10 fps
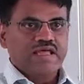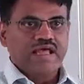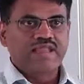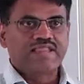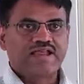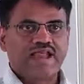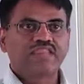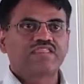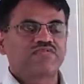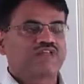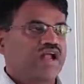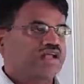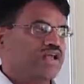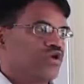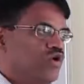and the length of that
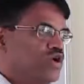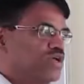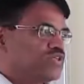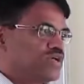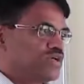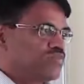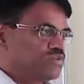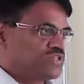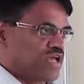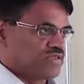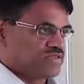encoding is the input size.